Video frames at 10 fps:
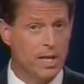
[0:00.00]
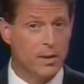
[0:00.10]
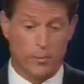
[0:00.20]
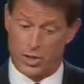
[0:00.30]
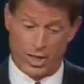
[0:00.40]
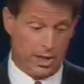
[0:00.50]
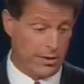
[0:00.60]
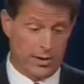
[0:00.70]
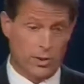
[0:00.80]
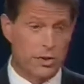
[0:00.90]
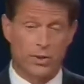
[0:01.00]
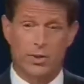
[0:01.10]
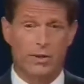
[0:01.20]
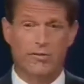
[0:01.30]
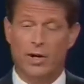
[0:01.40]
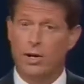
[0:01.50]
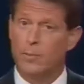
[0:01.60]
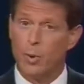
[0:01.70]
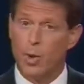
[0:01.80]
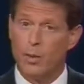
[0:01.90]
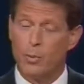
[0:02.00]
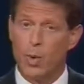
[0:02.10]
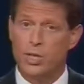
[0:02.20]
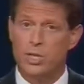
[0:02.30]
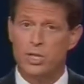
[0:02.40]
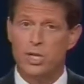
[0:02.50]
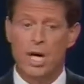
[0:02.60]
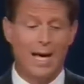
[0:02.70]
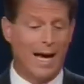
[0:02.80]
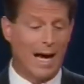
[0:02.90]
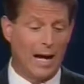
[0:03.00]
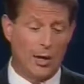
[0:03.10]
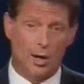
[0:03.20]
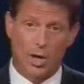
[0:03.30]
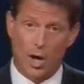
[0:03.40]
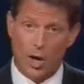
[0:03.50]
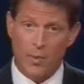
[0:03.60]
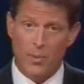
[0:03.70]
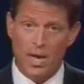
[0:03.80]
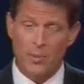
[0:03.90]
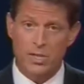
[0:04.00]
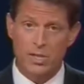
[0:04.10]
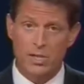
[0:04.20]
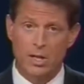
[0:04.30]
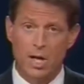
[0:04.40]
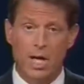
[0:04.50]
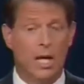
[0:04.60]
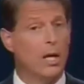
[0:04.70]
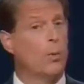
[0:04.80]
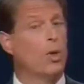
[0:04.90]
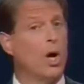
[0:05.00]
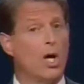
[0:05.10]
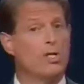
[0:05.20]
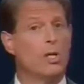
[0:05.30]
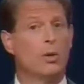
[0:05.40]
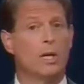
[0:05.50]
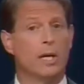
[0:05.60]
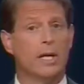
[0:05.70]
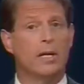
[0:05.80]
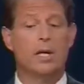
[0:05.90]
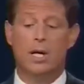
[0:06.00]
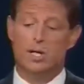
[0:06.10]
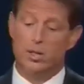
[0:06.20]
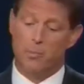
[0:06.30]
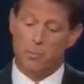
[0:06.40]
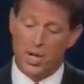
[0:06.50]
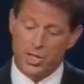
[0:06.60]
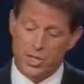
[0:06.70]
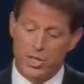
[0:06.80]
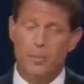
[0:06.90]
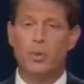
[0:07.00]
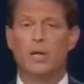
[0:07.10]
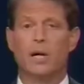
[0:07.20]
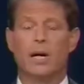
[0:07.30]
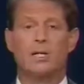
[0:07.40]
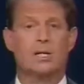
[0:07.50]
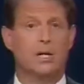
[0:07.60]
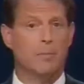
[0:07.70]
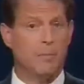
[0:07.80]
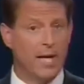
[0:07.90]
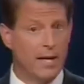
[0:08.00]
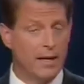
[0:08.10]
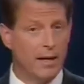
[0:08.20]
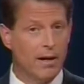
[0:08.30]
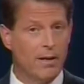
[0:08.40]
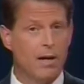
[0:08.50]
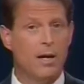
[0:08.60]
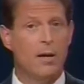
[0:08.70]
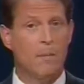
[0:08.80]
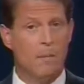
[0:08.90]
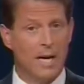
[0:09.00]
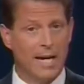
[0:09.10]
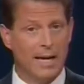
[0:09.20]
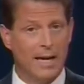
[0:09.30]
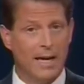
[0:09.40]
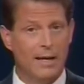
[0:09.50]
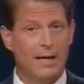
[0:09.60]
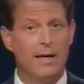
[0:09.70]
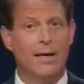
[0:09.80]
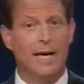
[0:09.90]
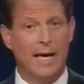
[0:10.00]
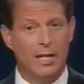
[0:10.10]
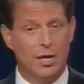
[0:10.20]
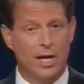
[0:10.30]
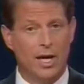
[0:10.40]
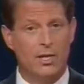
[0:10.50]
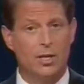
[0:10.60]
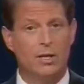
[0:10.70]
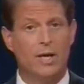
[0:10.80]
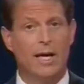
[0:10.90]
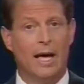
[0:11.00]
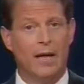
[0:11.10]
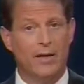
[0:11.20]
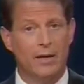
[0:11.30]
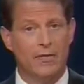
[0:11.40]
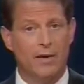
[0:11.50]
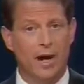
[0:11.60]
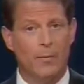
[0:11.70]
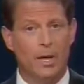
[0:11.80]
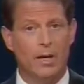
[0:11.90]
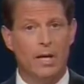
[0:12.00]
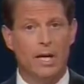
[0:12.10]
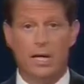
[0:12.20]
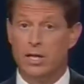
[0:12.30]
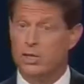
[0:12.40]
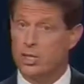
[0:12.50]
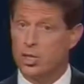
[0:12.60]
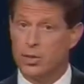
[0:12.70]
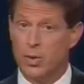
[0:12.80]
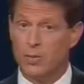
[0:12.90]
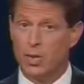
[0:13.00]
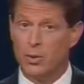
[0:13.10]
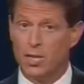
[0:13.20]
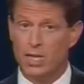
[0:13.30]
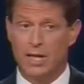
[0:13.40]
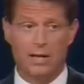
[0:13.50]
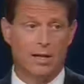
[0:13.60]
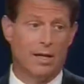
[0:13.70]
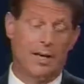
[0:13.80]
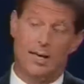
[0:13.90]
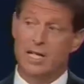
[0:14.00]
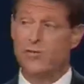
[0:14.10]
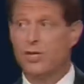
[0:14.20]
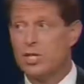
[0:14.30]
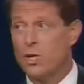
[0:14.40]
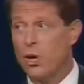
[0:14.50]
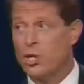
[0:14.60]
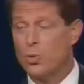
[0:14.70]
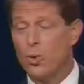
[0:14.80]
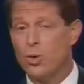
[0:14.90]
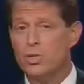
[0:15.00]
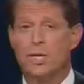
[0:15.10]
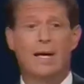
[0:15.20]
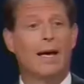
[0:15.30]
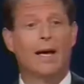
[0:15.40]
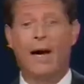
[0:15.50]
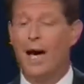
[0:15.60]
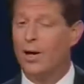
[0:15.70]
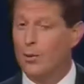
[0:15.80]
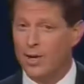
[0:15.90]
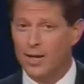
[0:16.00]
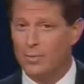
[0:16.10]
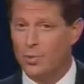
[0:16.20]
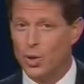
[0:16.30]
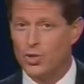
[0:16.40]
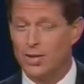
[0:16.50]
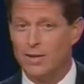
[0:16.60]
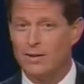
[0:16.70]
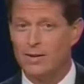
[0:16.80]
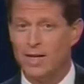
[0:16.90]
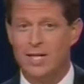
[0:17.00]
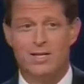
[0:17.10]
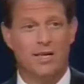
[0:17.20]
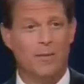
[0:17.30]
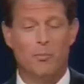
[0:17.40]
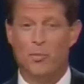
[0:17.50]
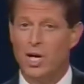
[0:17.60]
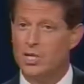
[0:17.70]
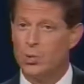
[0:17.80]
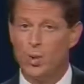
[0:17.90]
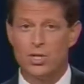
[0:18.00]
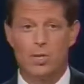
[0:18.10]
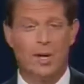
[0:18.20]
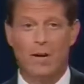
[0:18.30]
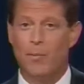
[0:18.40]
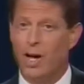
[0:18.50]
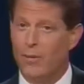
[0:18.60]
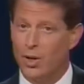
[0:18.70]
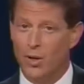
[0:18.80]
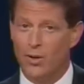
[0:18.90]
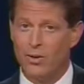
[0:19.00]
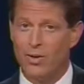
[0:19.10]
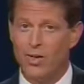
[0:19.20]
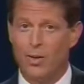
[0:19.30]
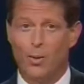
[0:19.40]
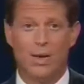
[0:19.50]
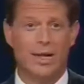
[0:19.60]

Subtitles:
particularly those with the variable rate mortgages, higher car payments. It would also lead to much deeper cuts in Medicare, Medicaid, education, and the environment. It is extremely risky. And as for these harsh words, I don't take them personally. He said much worse about Bob Dole when he